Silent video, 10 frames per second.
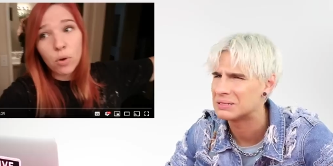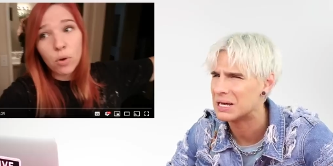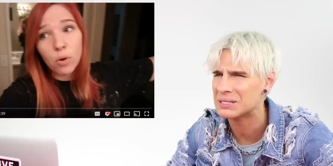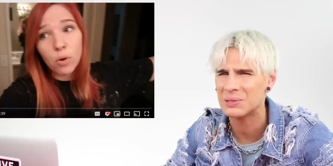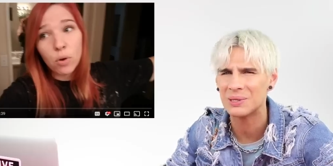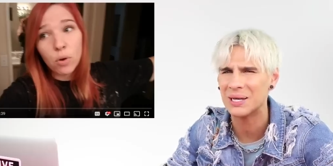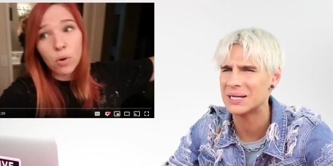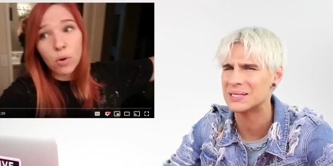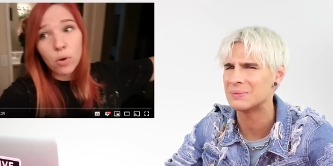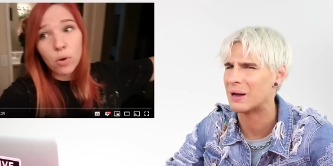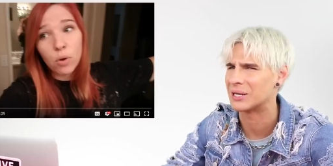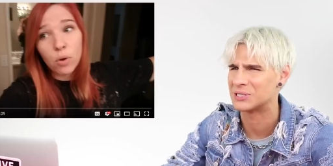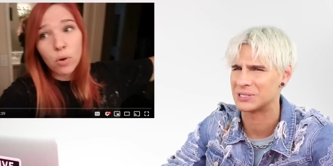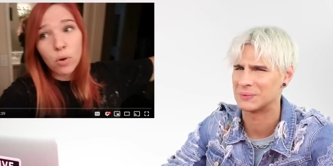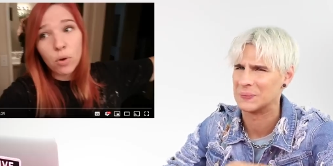Speaker 1: Doesn't look like it did
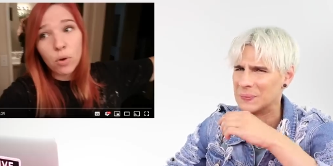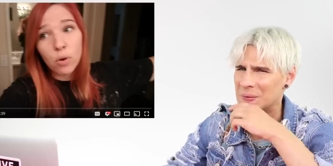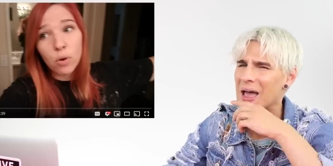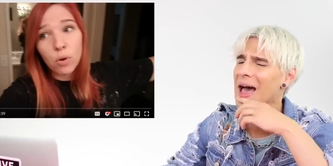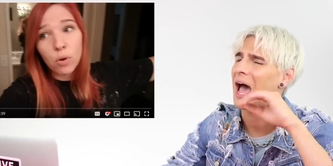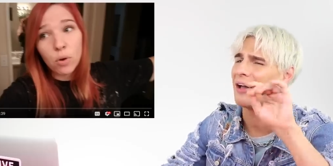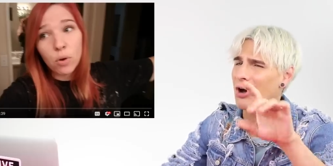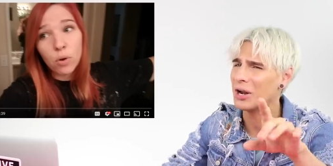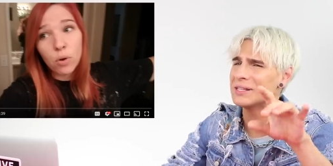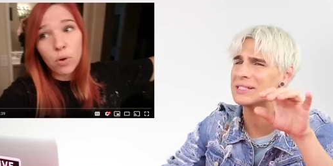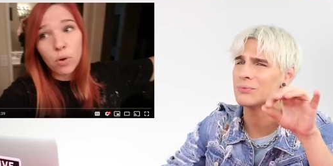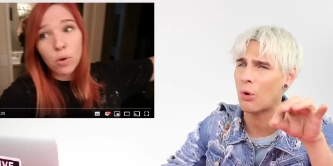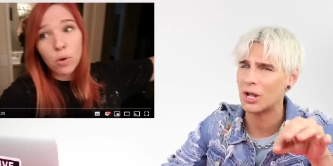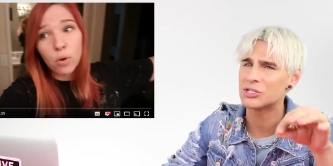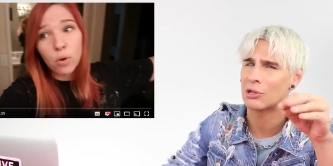much. I've honestly
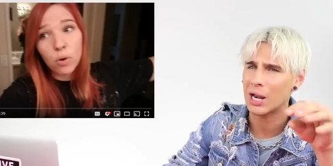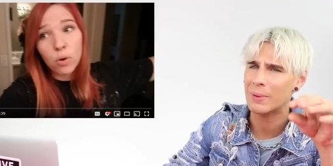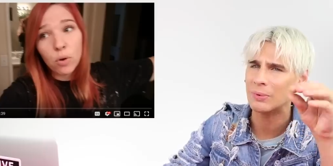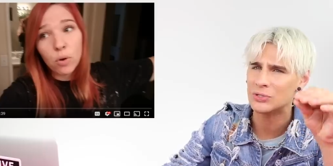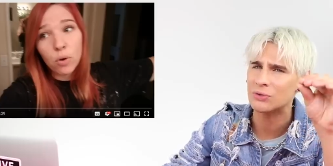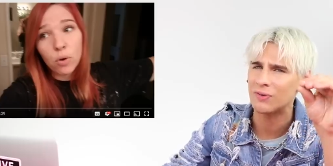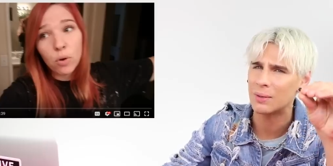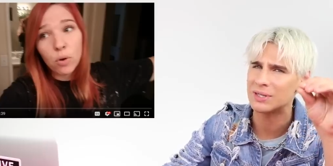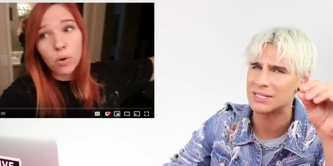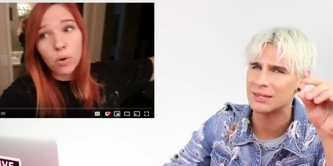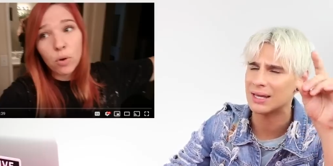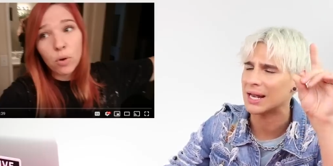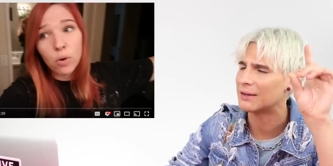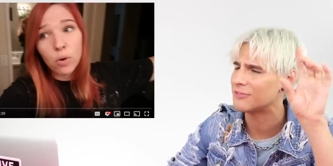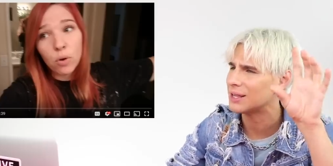watched a lot of people do the vitamin C thing,
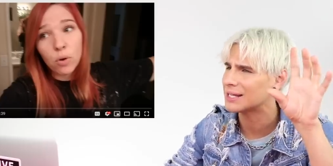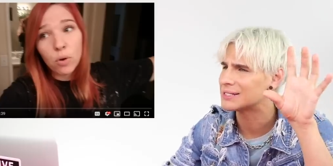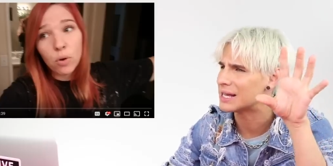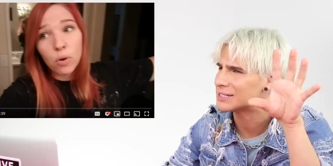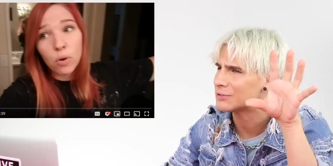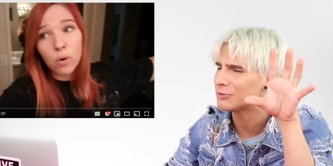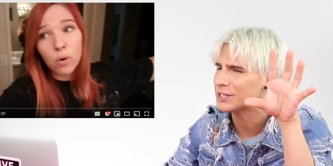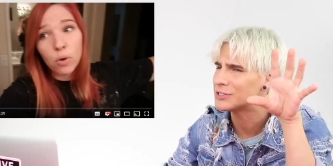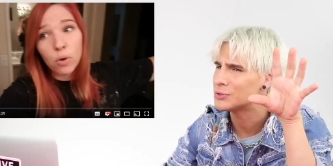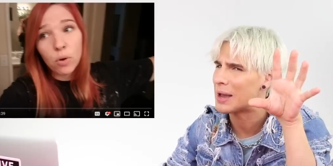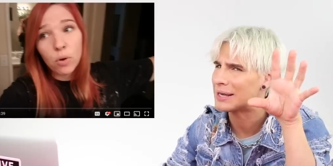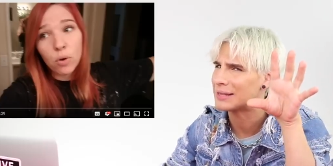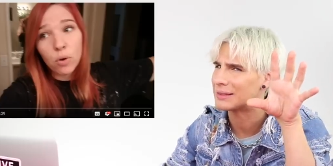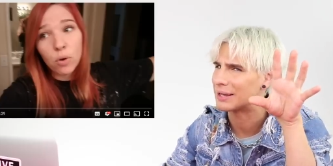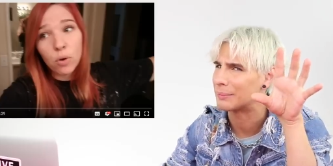and I feel like it doesn't really do
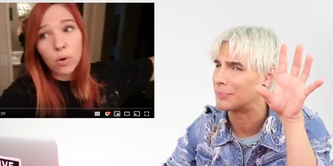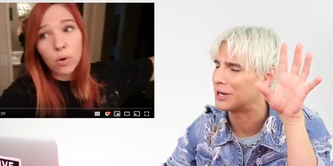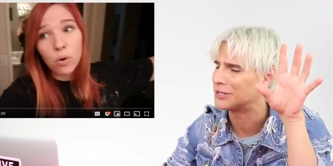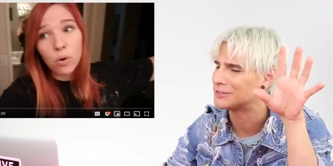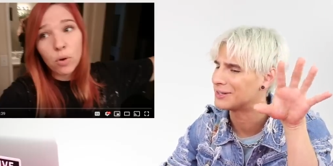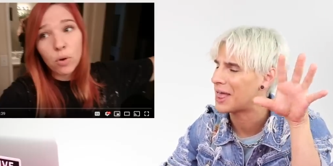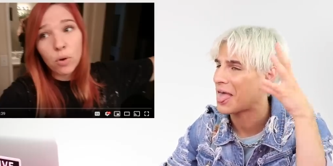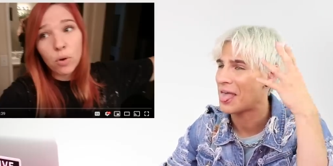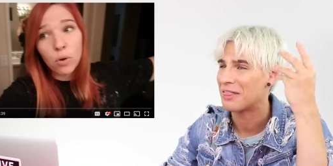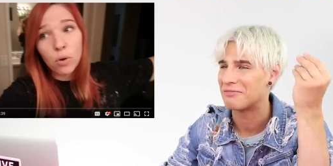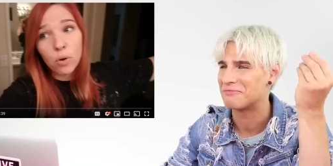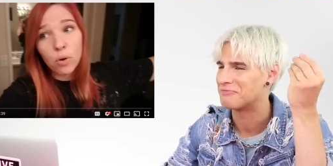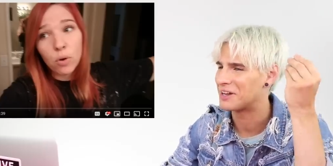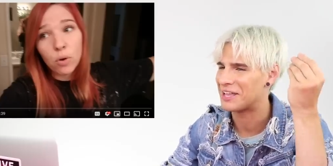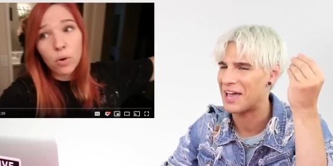anything, but
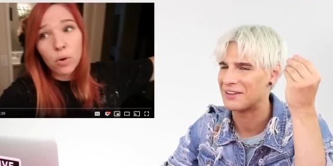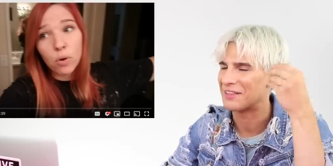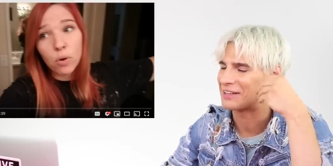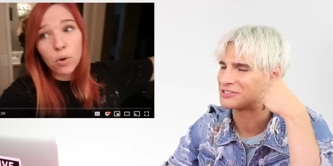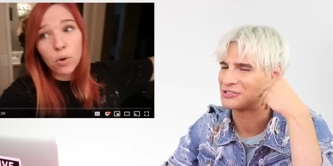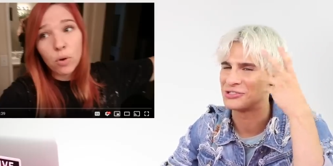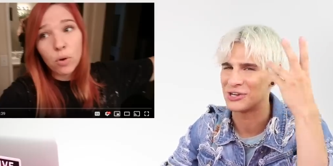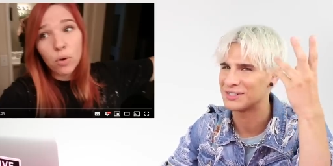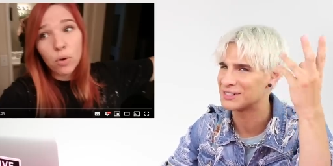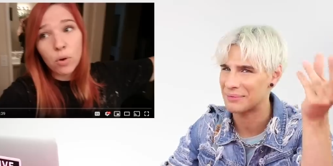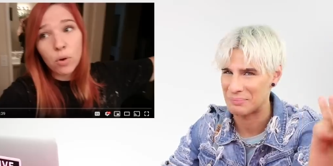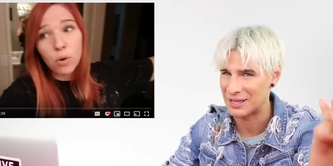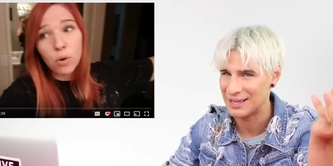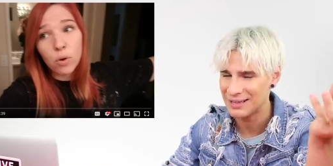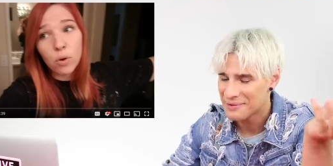again, that's just
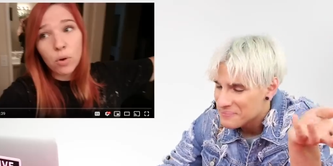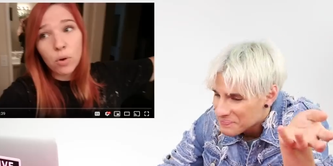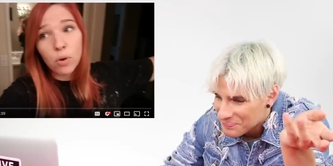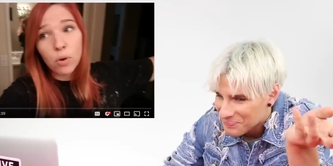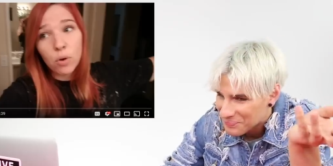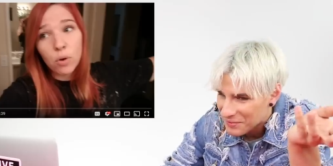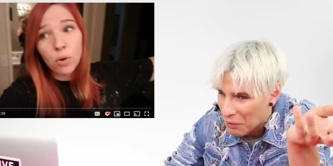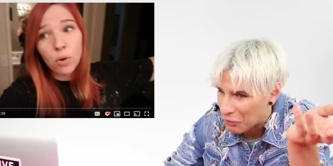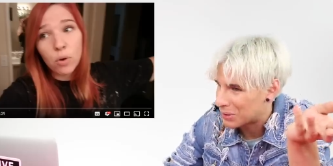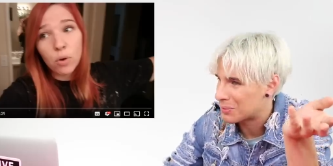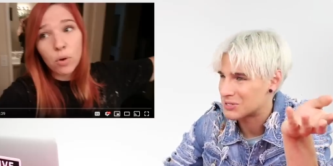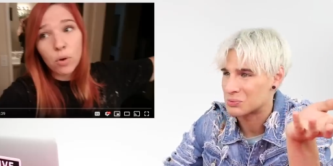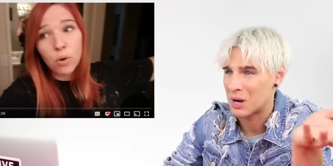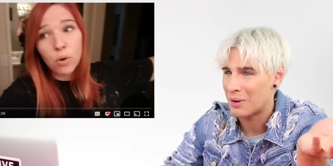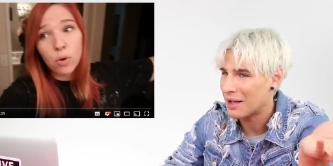me. A lot of people
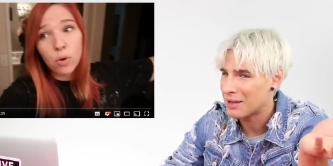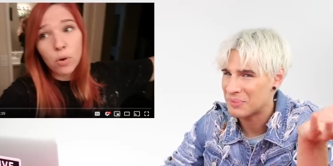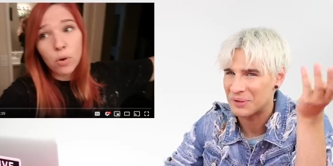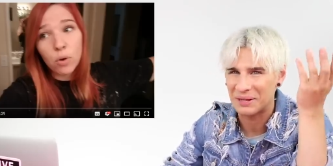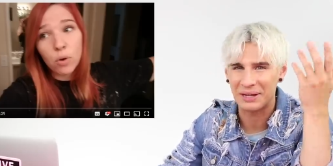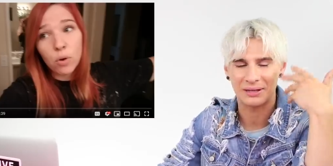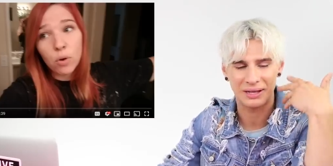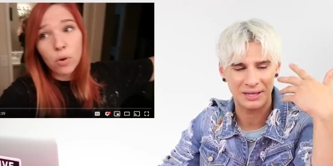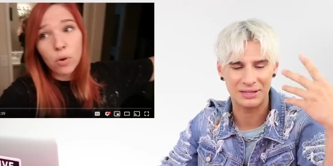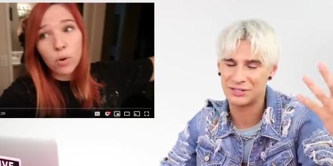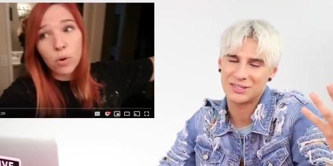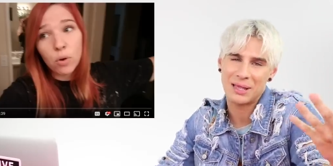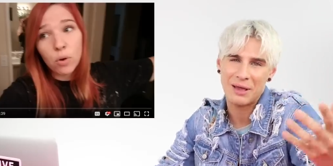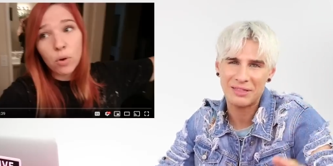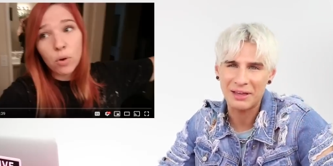swear by it, but like, it just
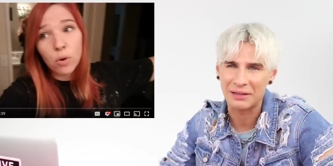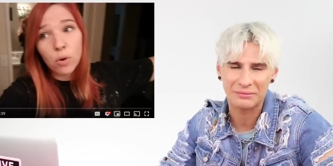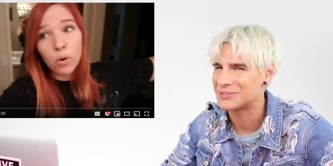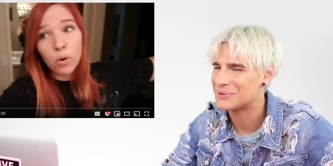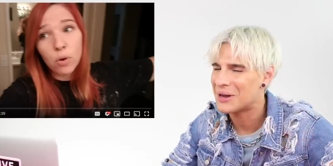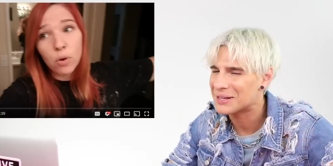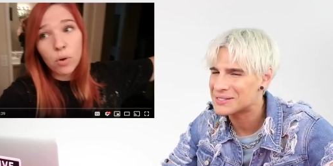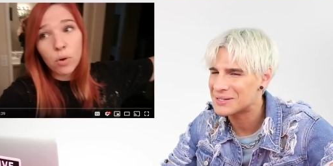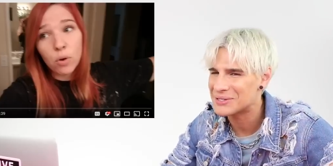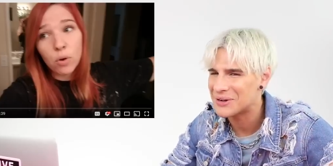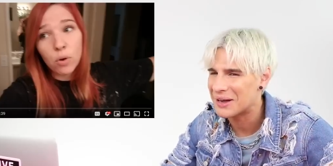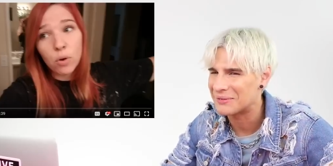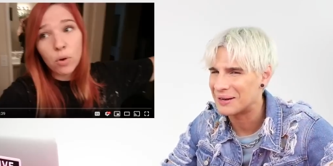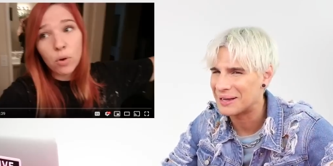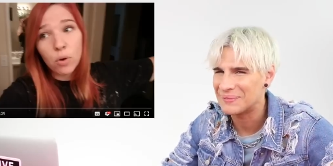ain't my thing. Don't knock it till you try
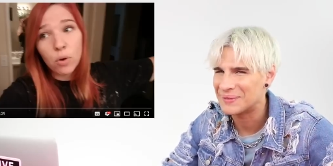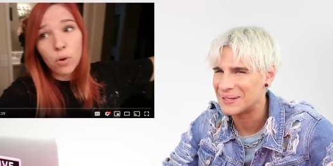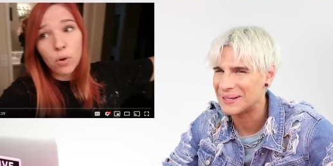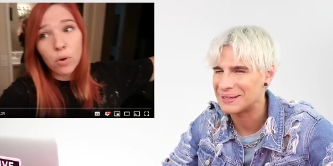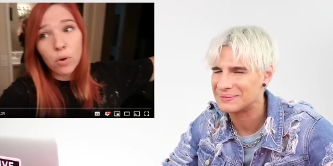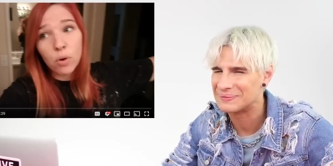it, right? But like,